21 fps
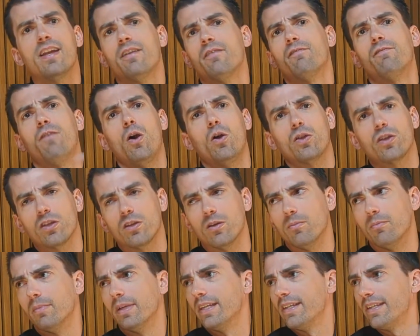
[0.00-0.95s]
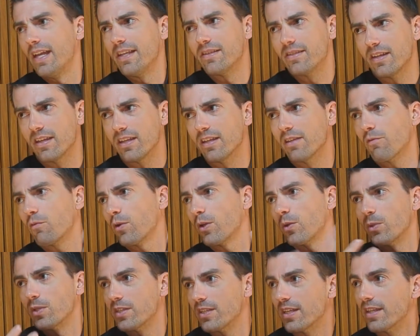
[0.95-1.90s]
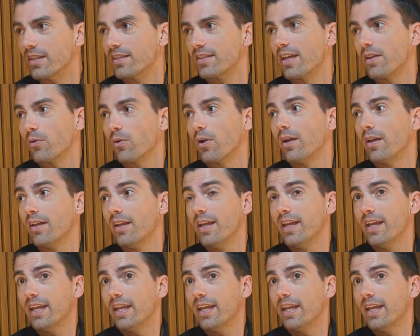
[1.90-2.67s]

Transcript: Volume, intensity, frequency, etc.